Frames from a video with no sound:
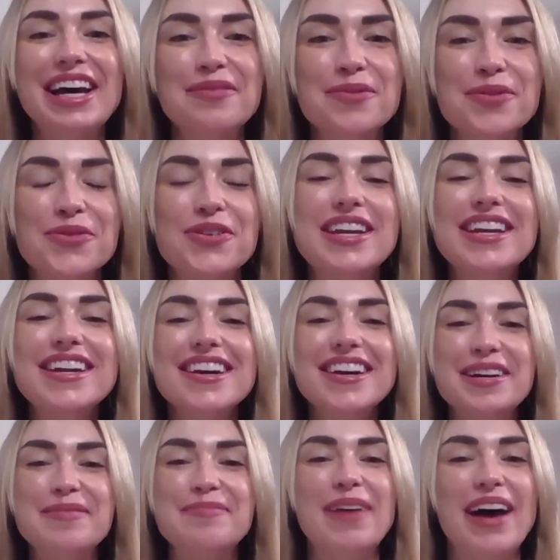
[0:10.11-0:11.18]
We are
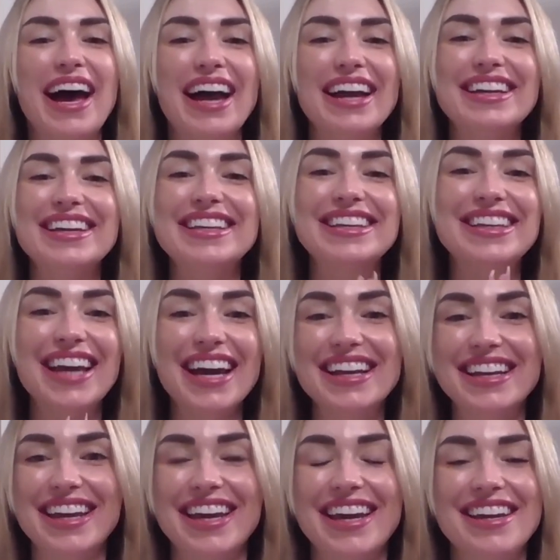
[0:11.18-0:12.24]
back yet
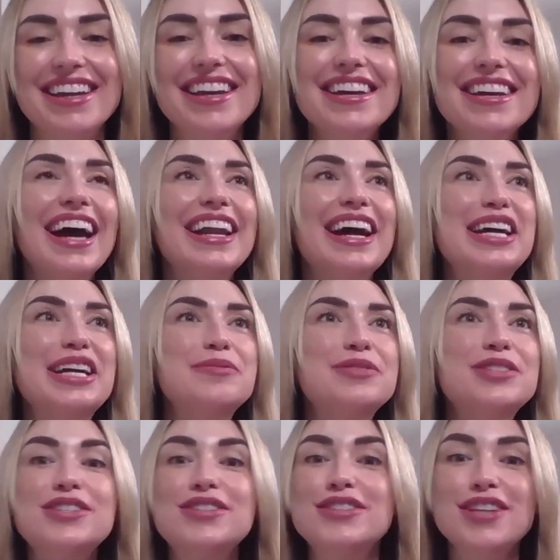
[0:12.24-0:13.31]
again. And I am
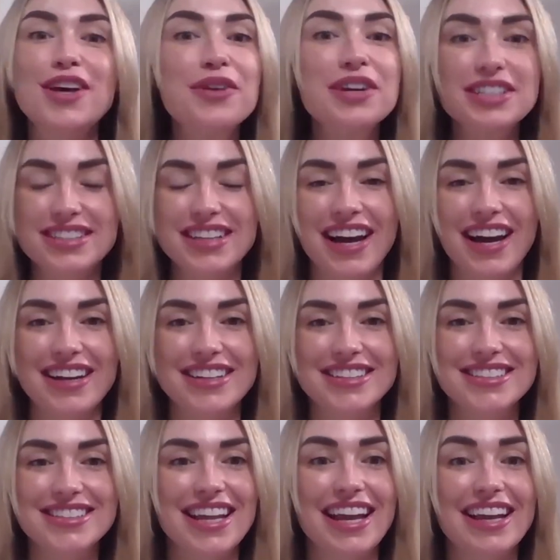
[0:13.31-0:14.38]
so excited
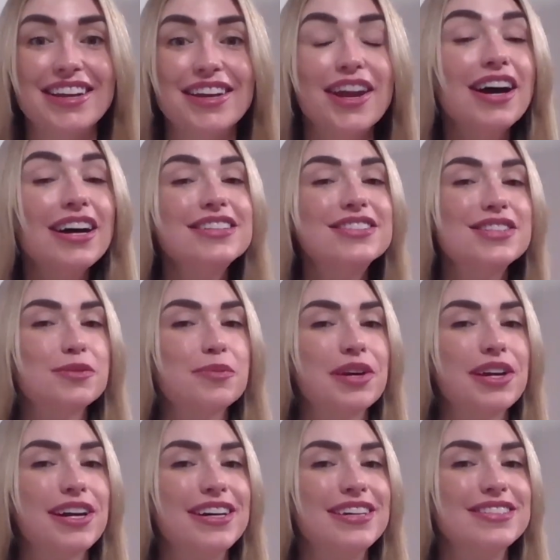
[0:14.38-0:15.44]
today, not just
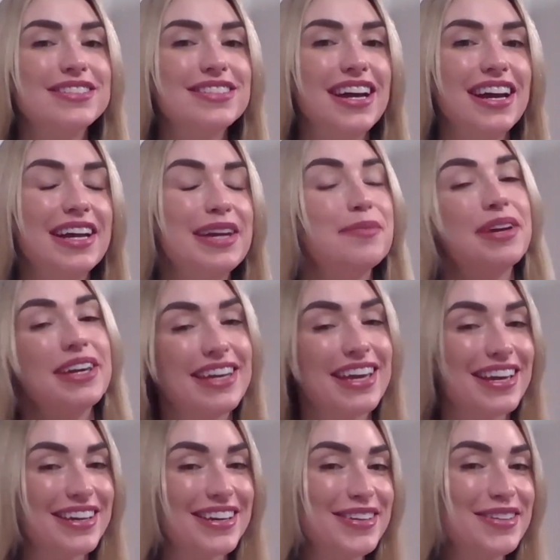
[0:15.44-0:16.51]
because I am in
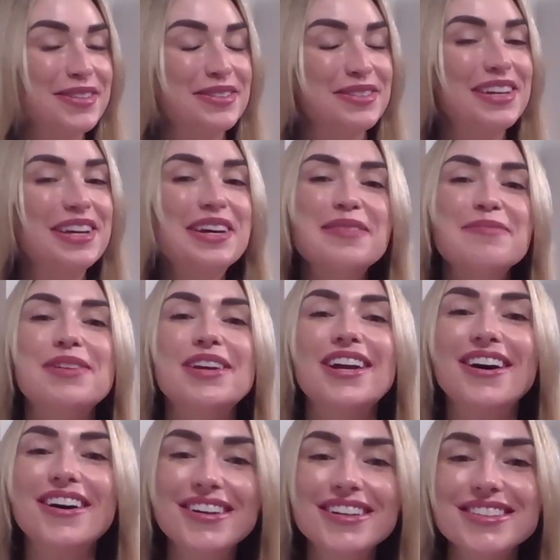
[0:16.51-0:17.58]
Cancun, but
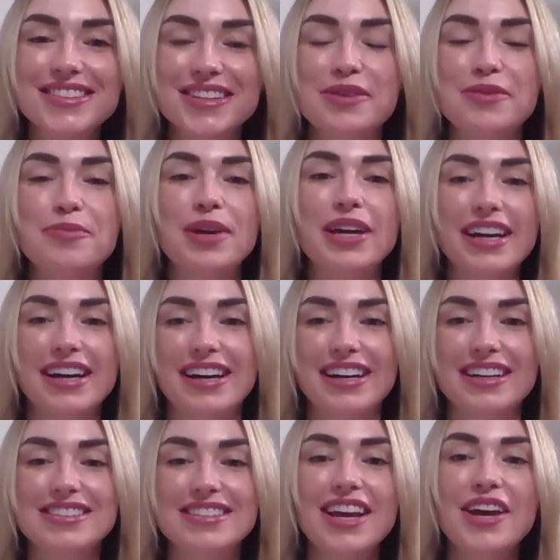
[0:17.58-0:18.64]
also
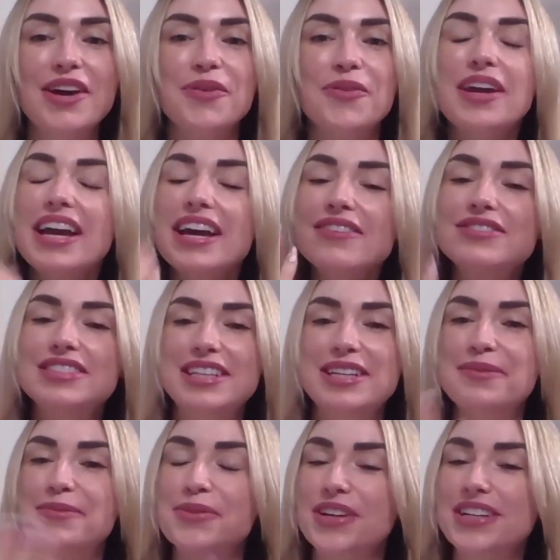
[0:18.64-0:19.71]
because we have
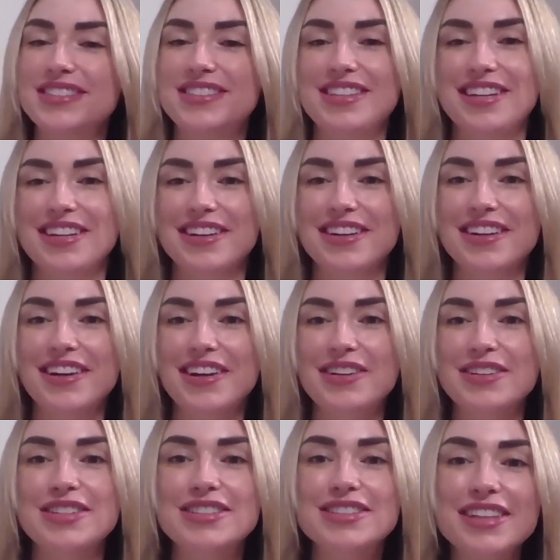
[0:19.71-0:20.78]
Tim Rist here,
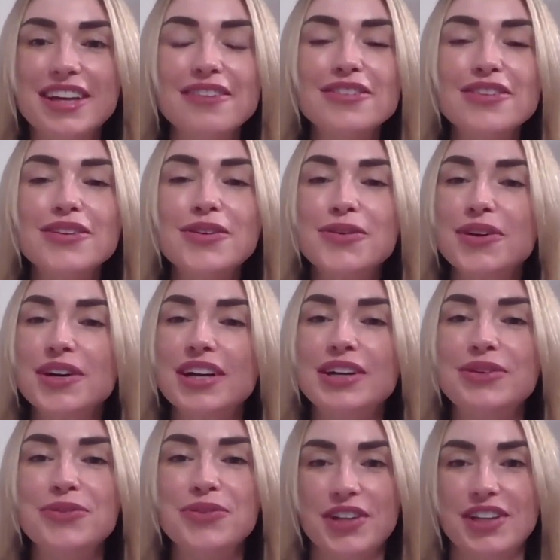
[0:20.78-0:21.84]
Discover
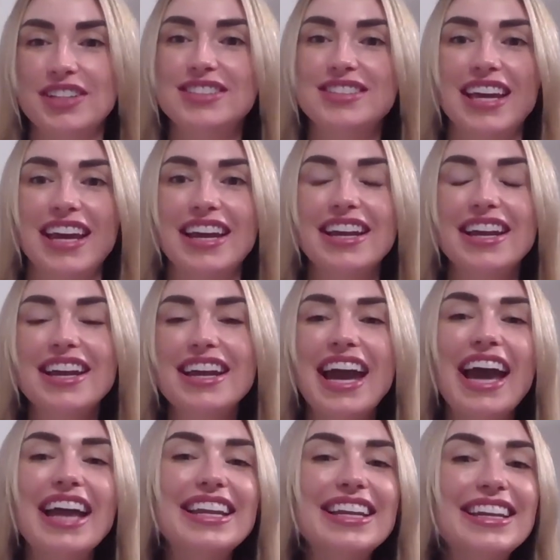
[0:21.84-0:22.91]
Oregon Real Estate.
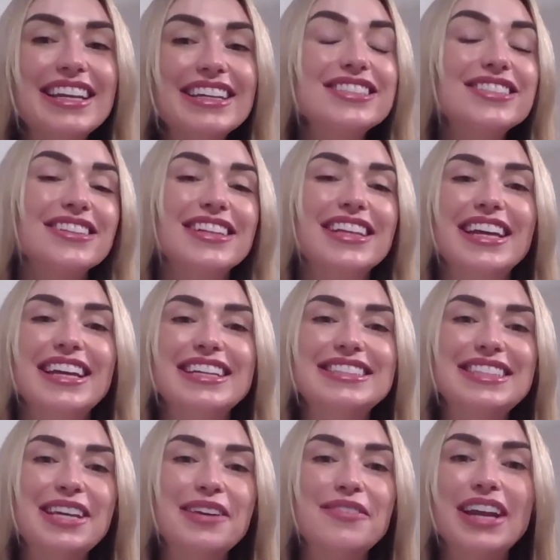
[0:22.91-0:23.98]
And initially,
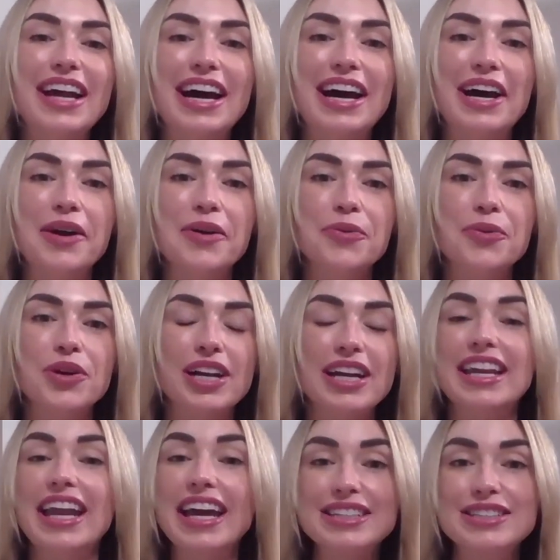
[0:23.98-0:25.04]
Tim and I were
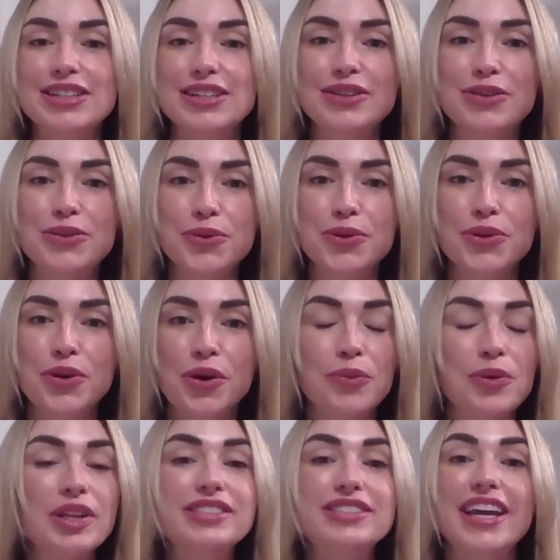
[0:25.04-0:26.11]
connected through a
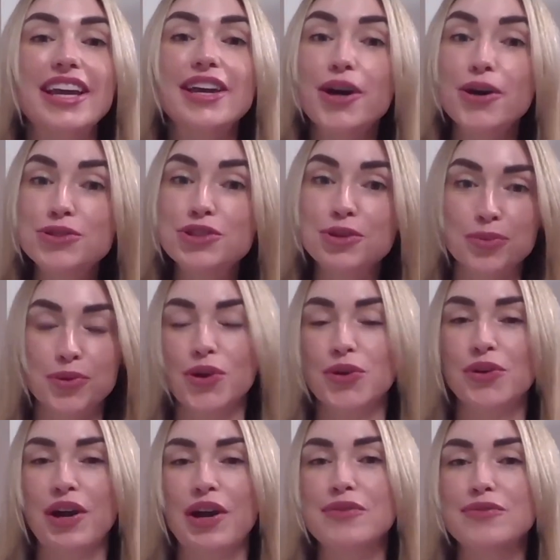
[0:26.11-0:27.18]
real estate coaching
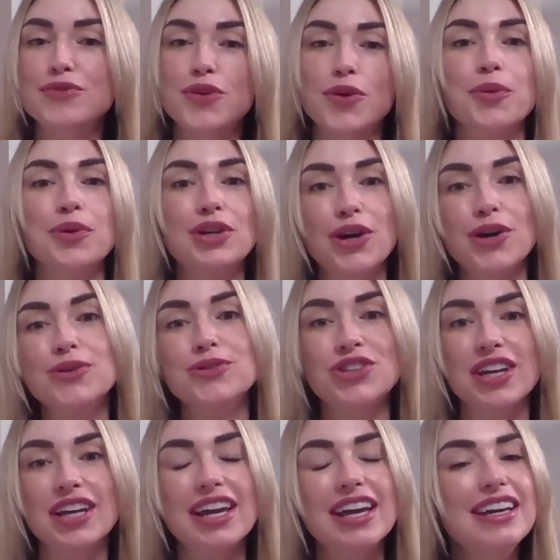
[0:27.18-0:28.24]
program, Forward
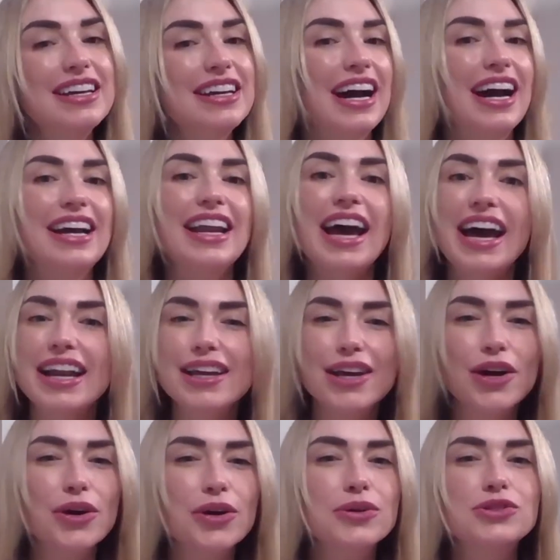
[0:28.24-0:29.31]
Coaching. I'd had a
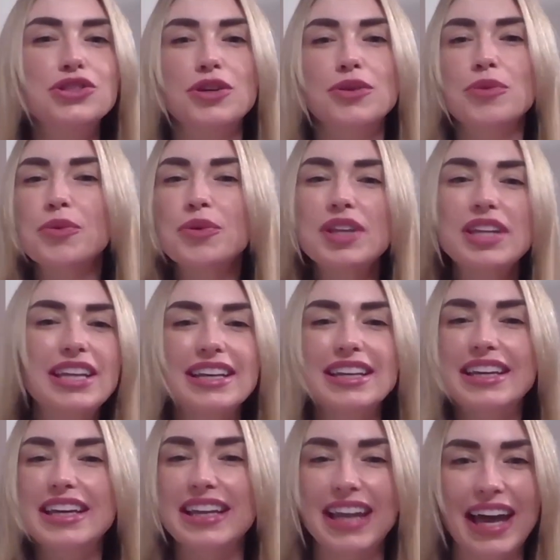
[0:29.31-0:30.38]
coach and we really
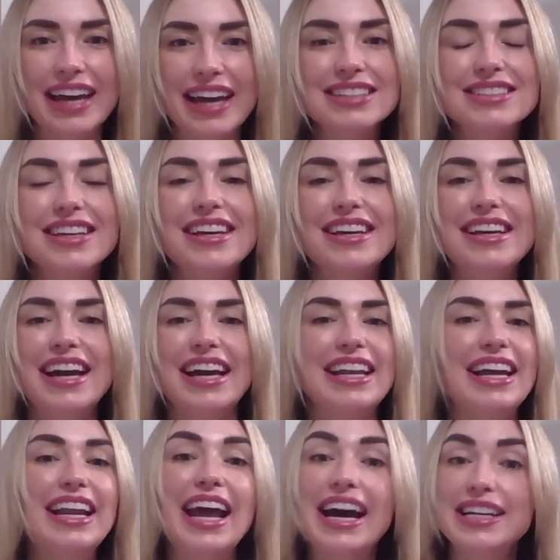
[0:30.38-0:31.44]
didn't connect. And
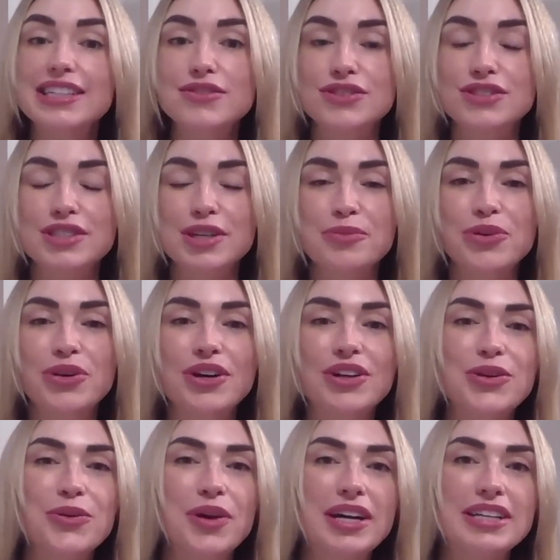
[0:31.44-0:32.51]
I'd asked for someone
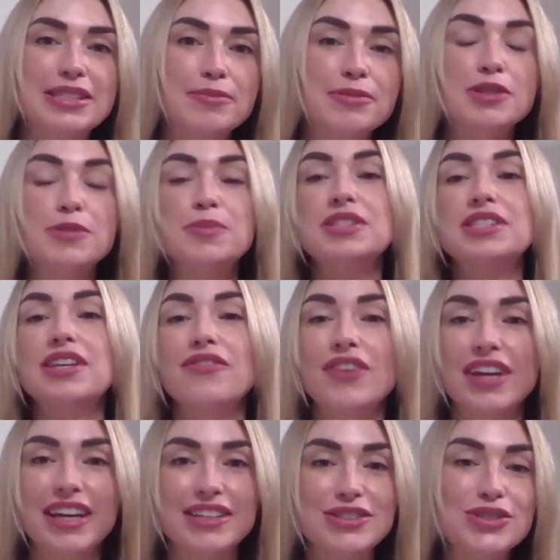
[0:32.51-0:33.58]
who had some
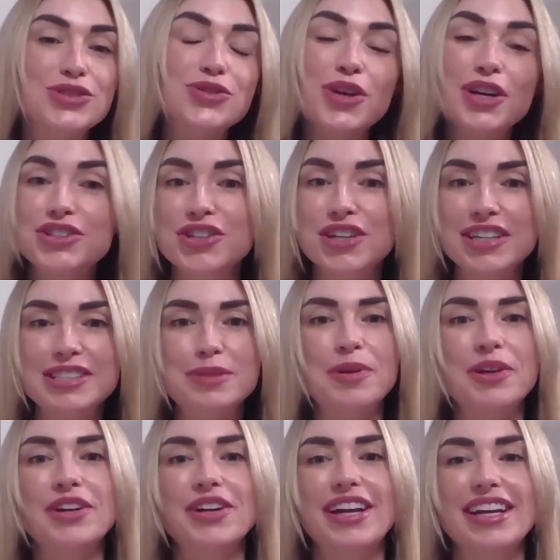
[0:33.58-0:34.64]
specific construction
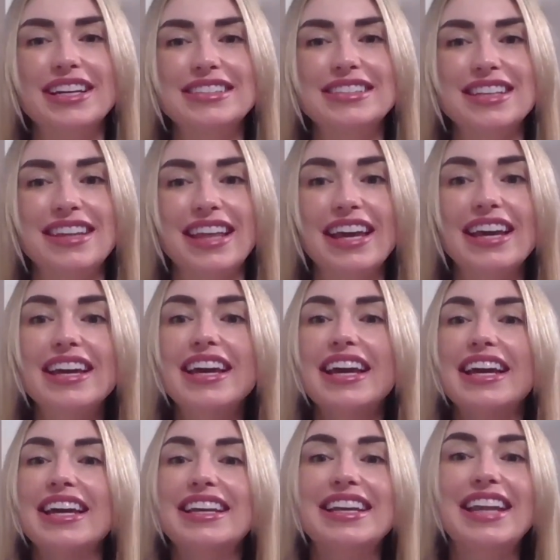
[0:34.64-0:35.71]
experience, and they
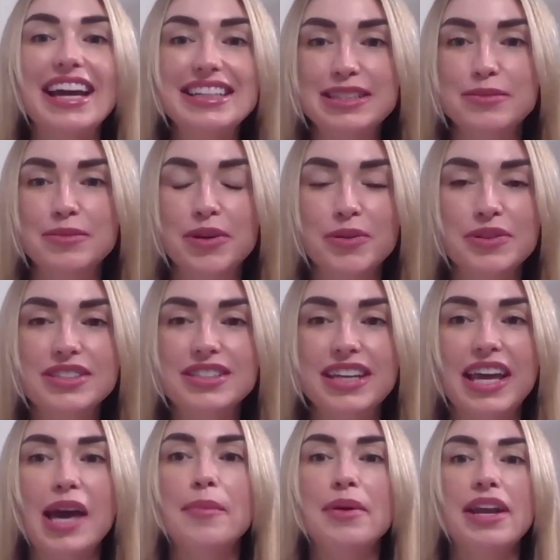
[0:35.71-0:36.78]
connected me with
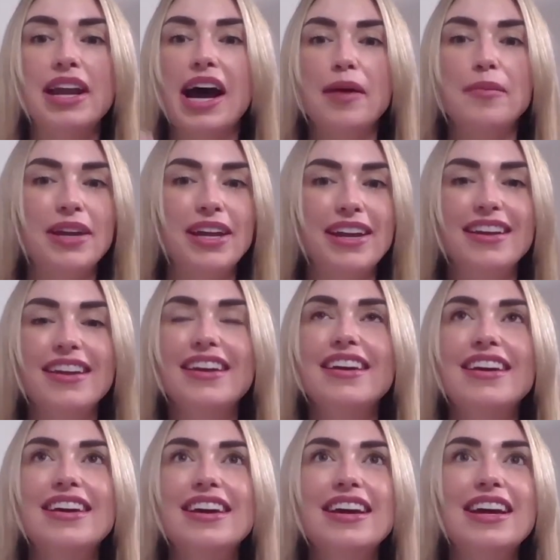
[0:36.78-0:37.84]
Tim. And I mean,
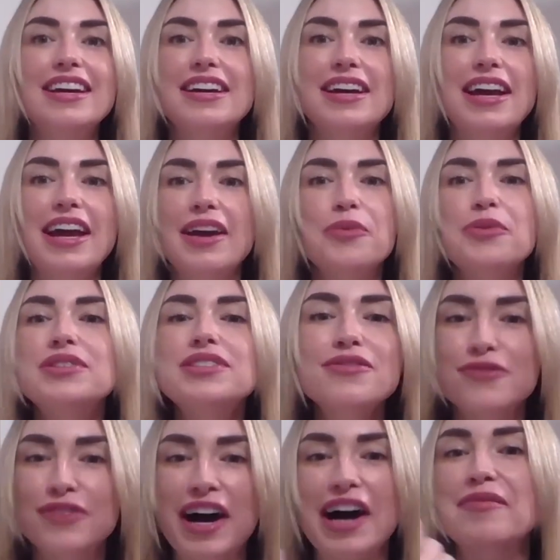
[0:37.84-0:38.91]
it
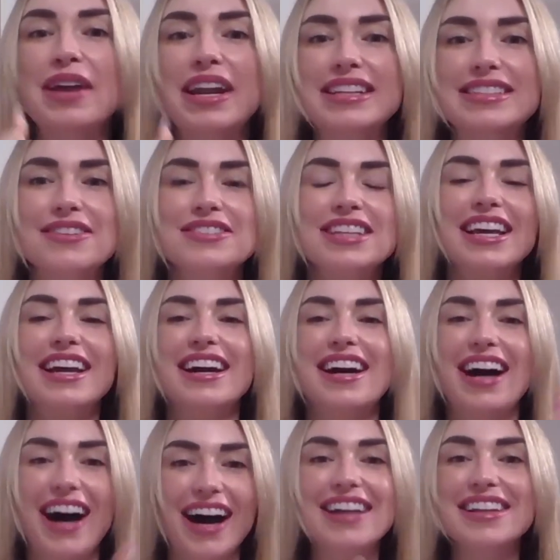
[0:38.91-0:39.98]
wasn't 5 minutes. I was like,
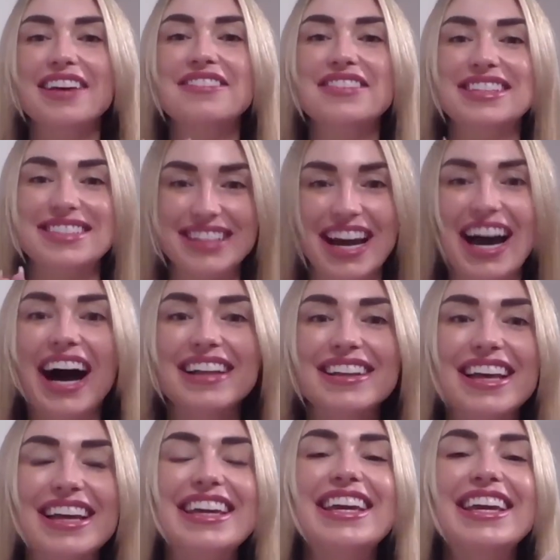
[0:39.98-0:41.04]
I love this guy.
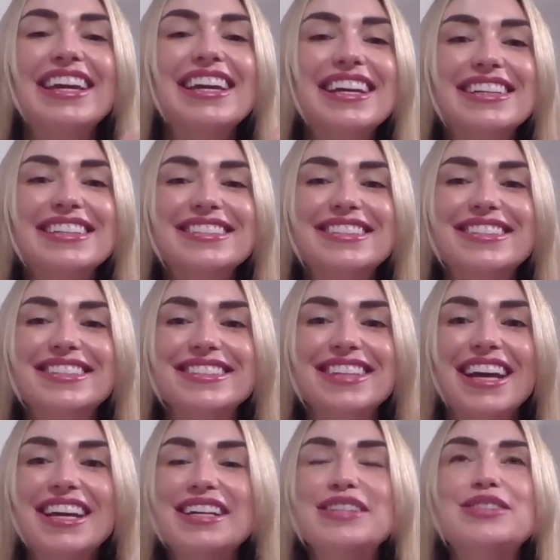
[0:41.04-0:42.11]
Like, he is just
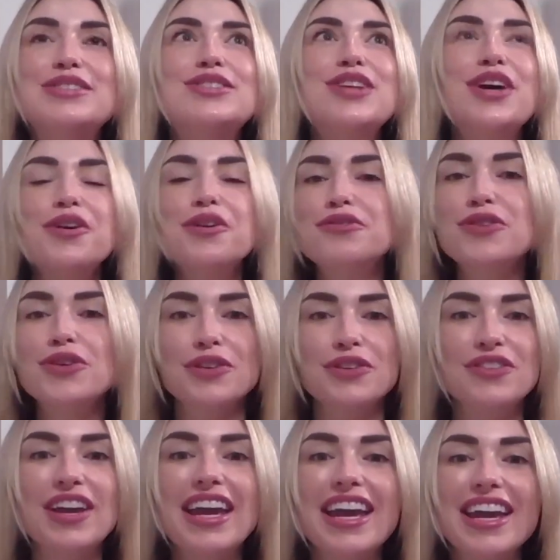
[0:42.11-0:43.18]
so full of
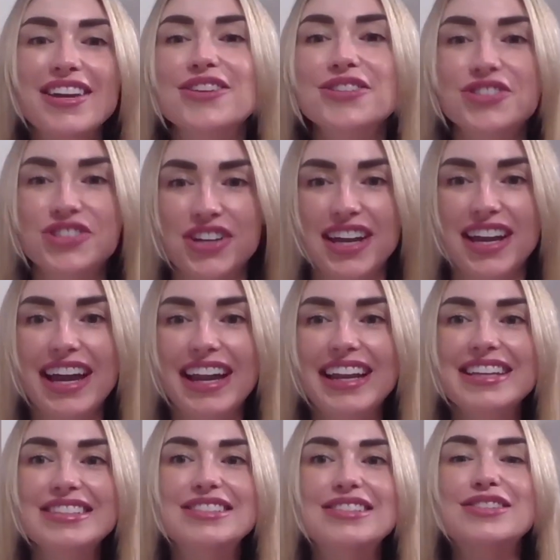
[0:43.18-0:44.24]
energy and
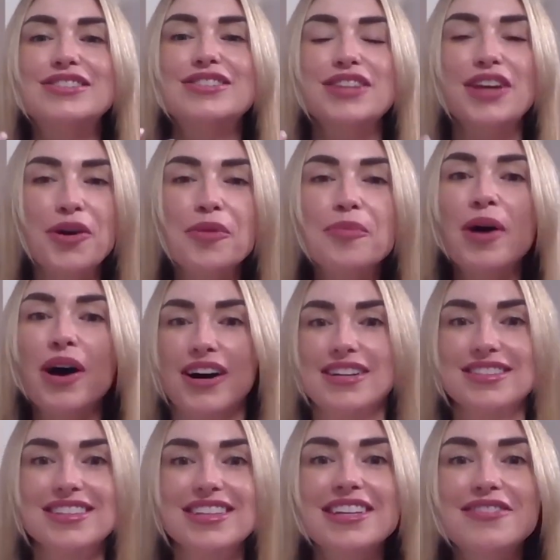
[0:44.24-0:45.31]
he is so
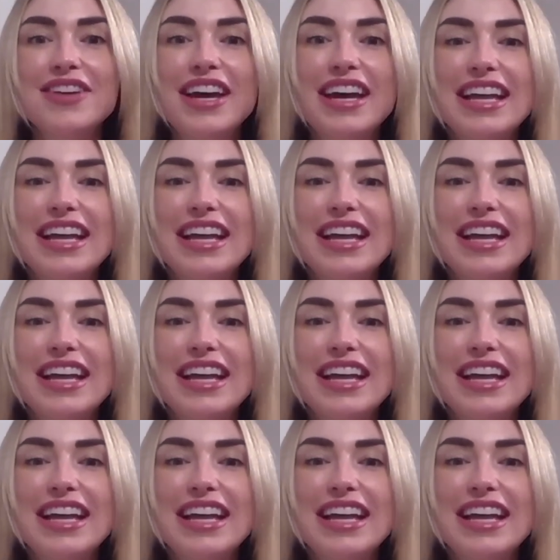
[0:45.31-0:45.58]
positive.